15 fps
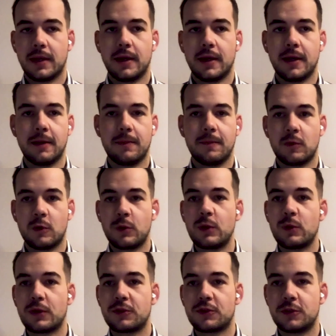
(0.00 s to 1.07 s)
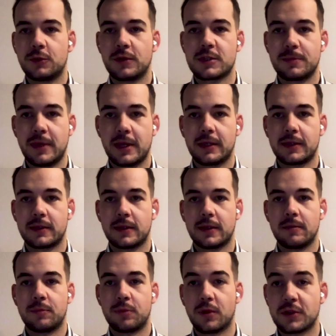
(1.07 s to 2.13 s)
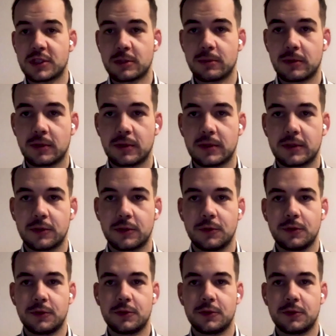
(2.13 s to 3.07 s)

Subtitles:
What we want to do is make it impossible to